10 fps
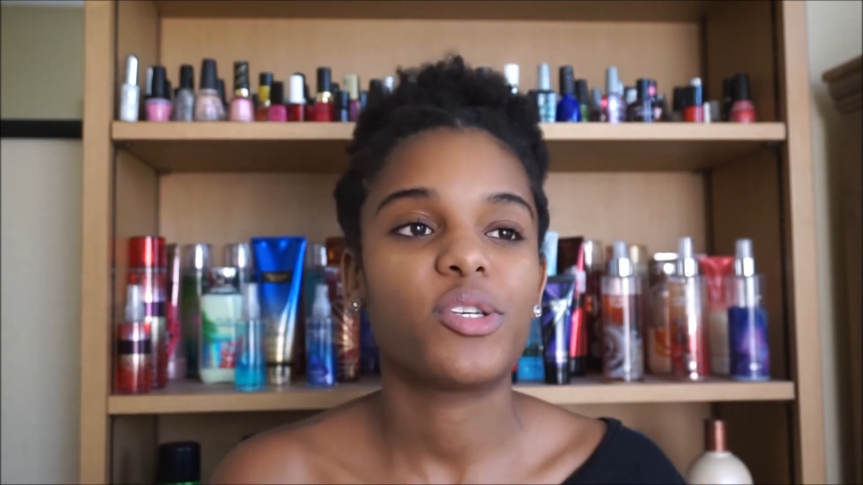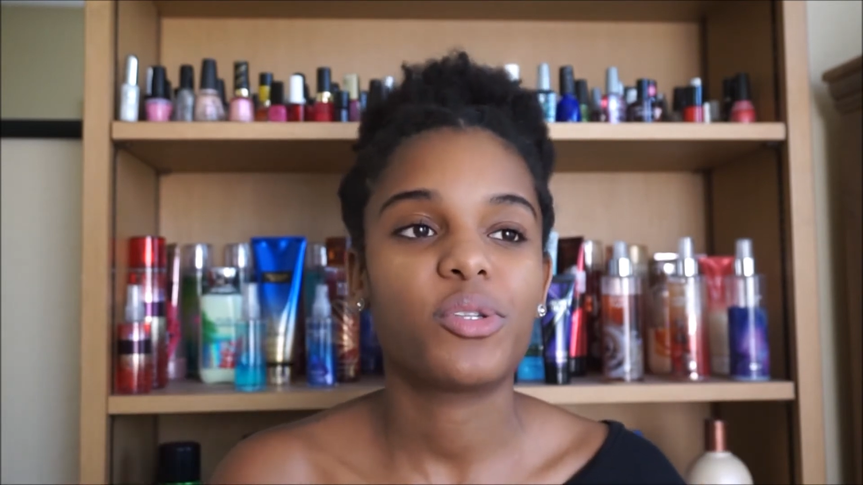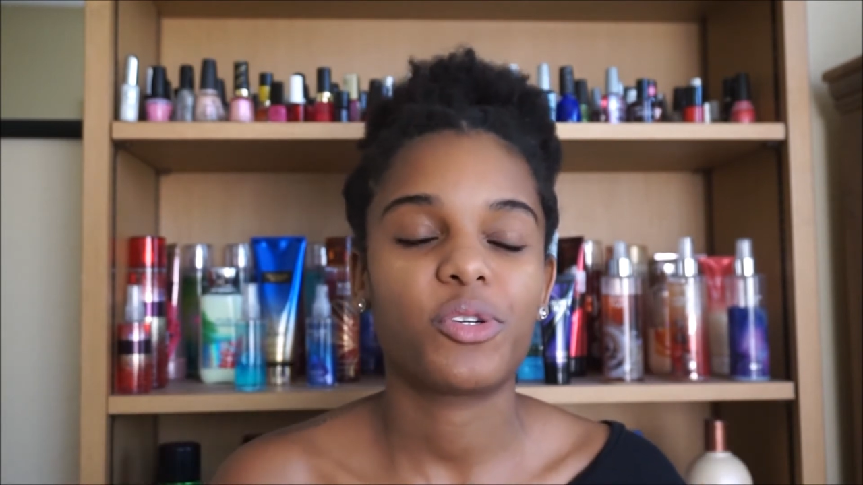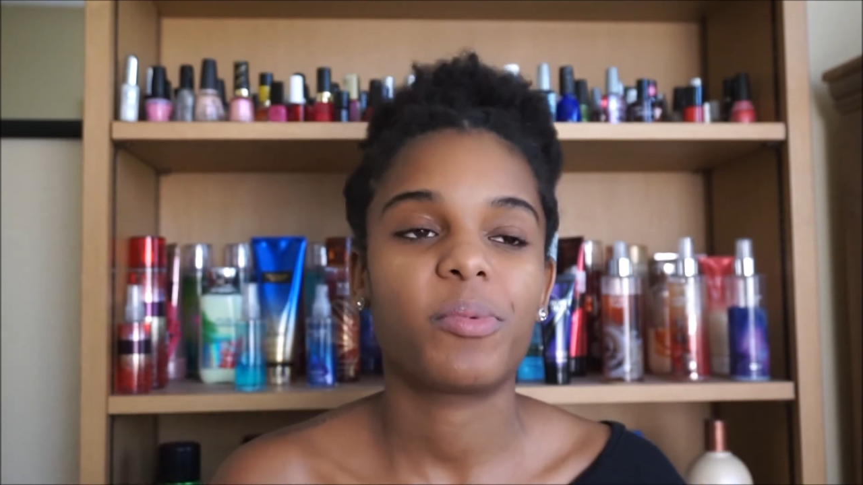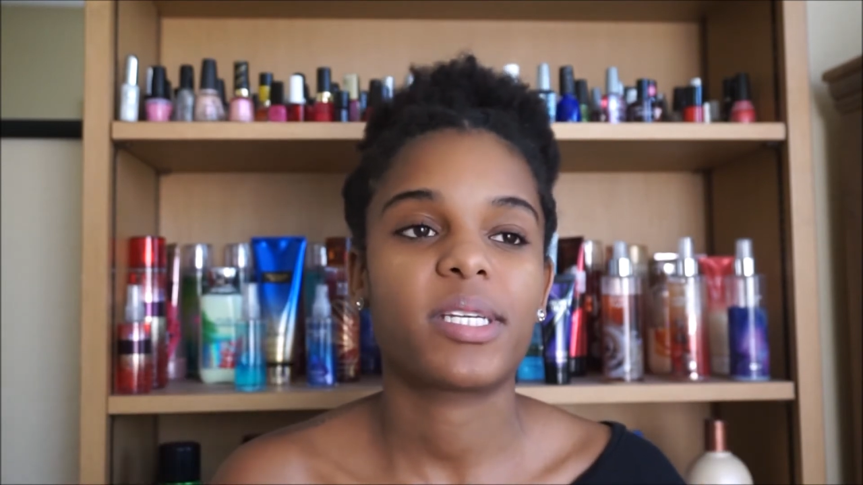
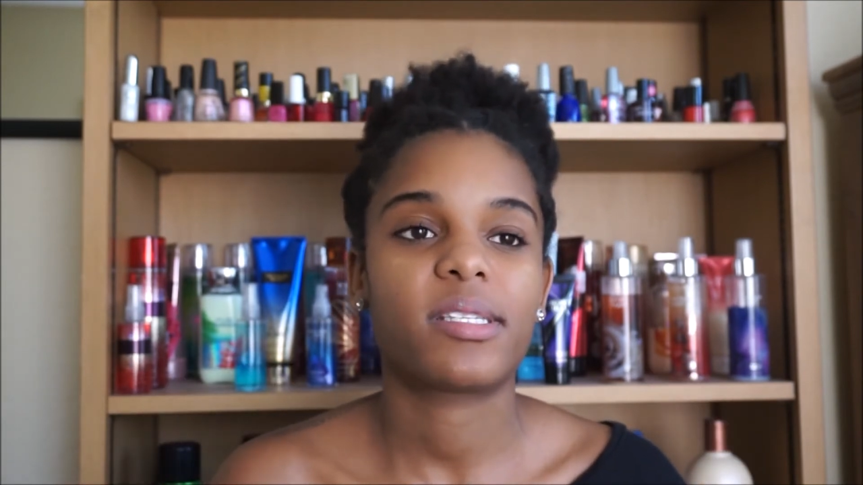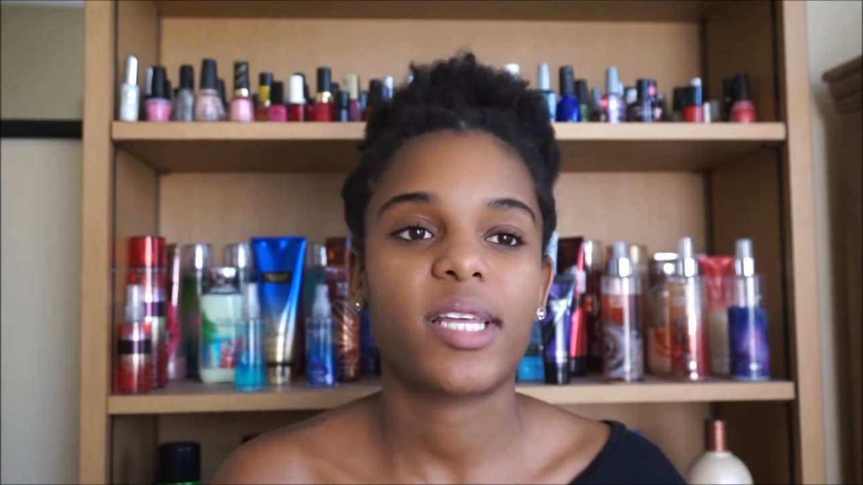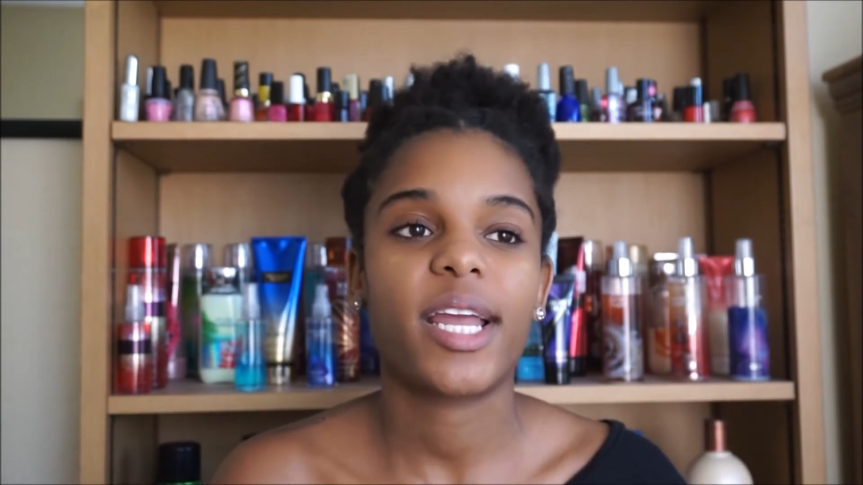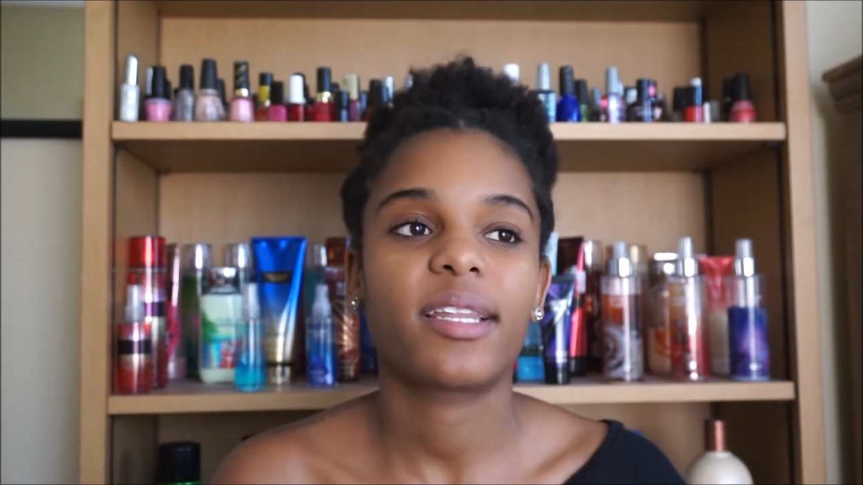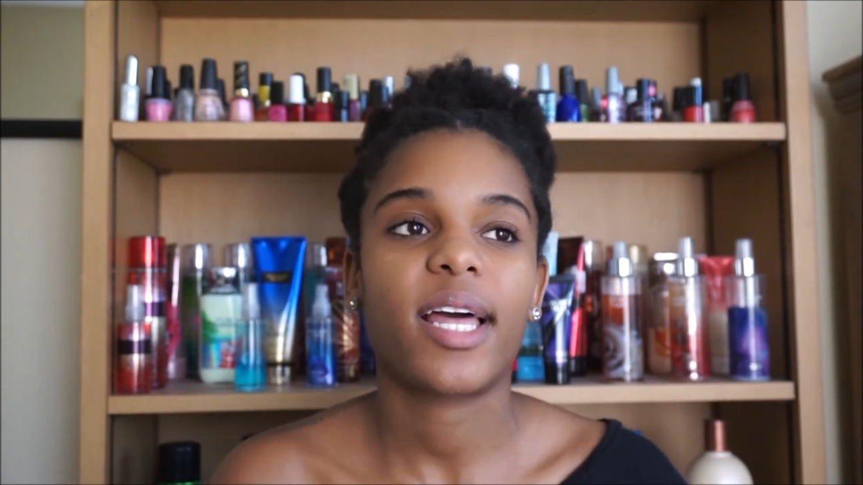YouTube is
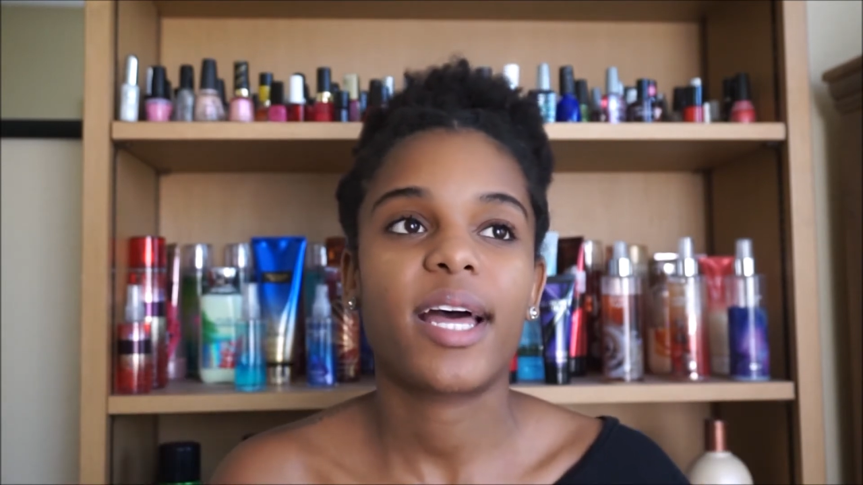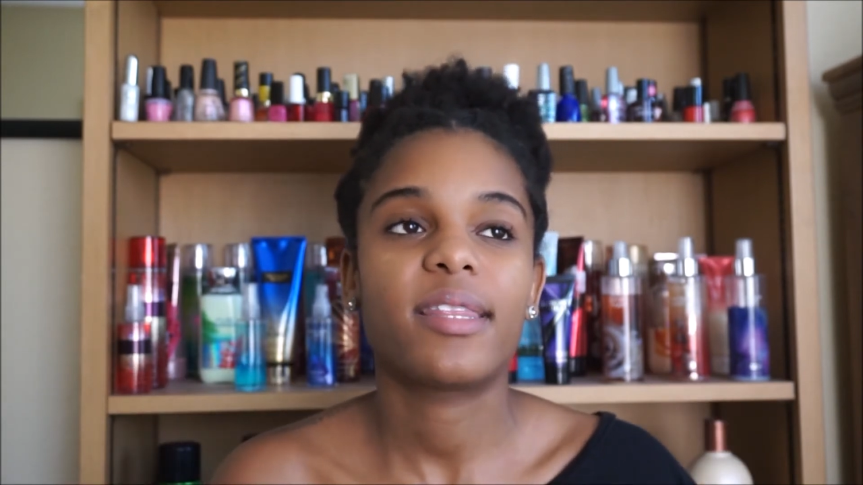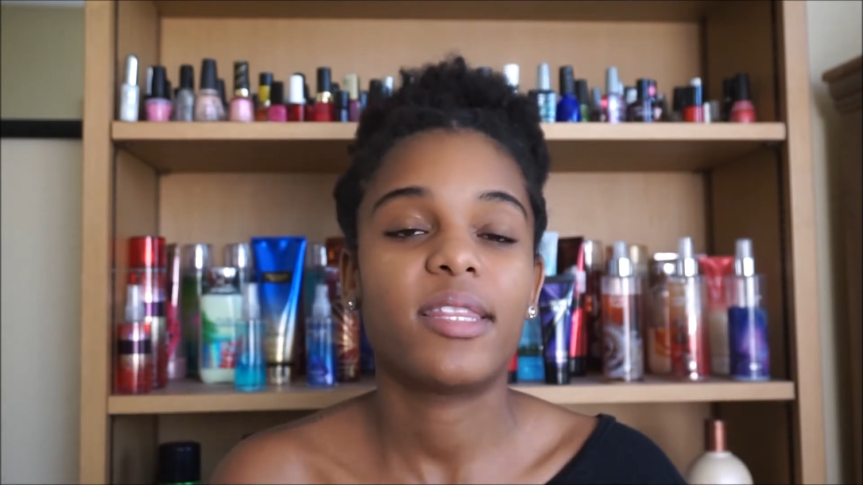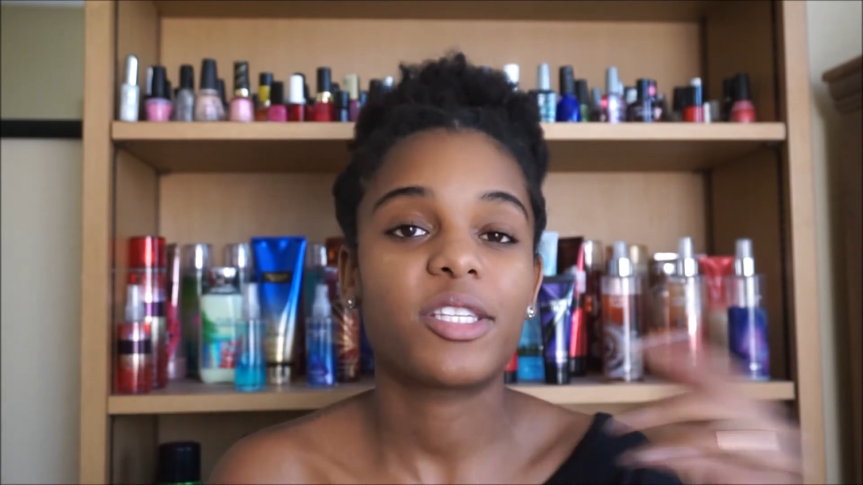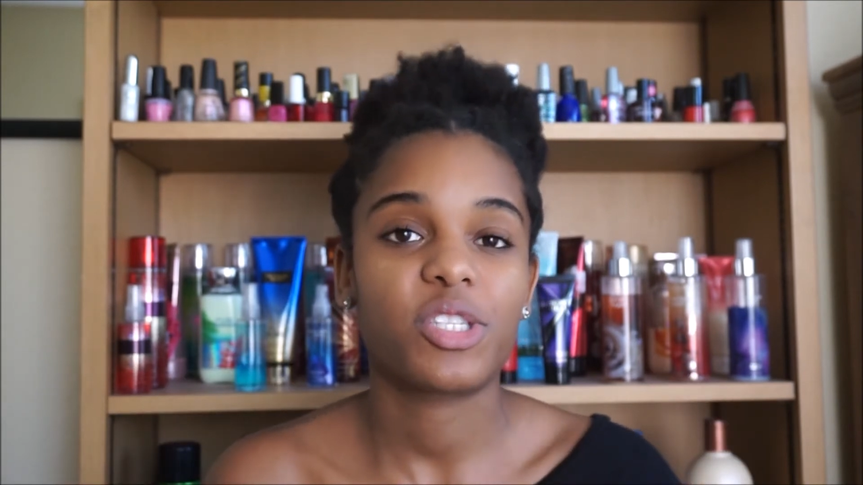saying
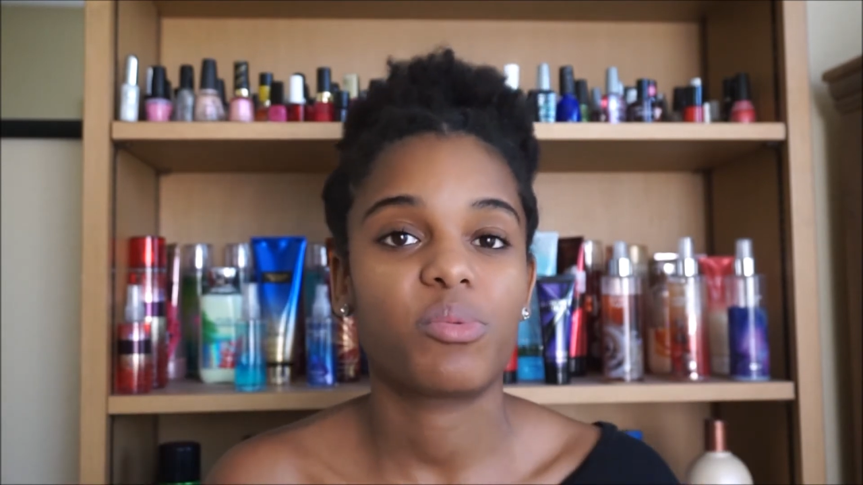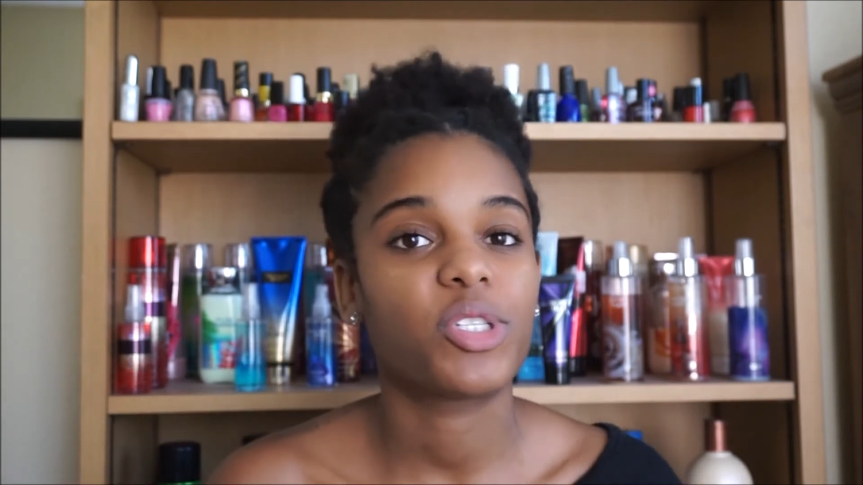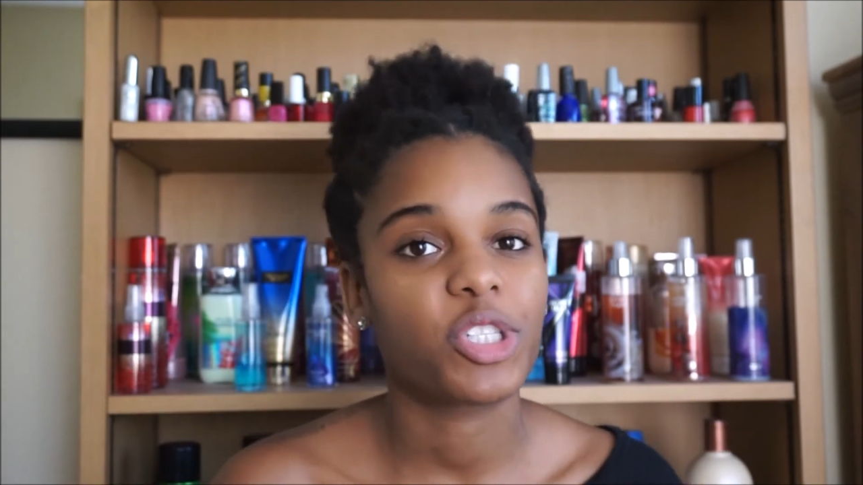that this is what